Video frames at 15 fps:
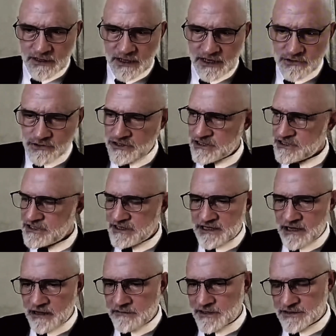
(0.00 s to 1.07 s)
And you should have seen the
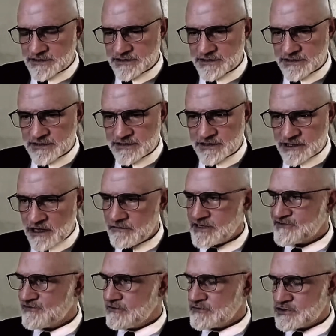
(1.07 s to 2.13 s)
comments
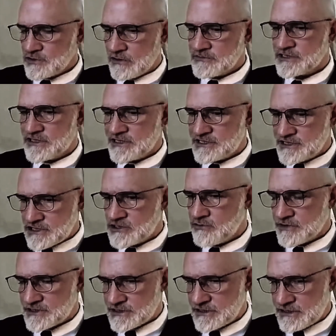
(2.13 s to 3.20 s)
from Trump's
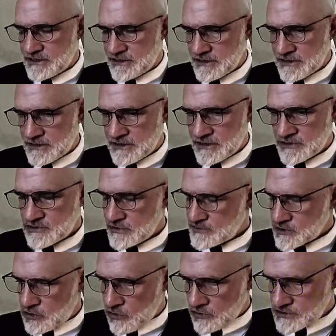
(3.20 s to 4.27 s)
constituency, Trump's
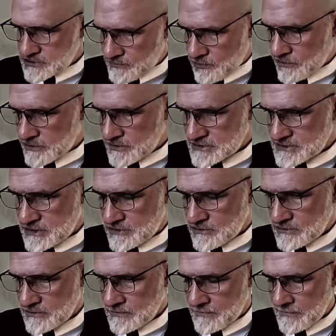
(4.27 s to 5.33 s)
core supporters, you
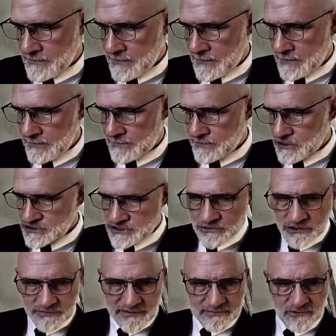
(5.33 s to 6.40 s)
know. Those are
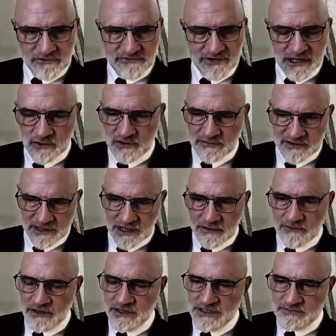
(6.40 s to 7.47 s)
the only people who follow him and
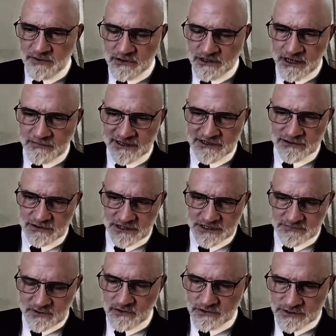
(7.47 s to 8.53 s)
comment on
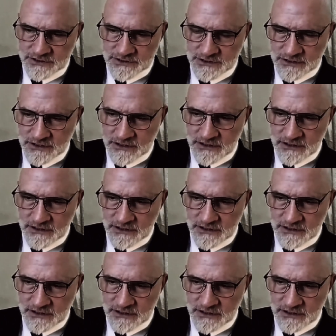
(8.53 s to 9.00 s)
his posts.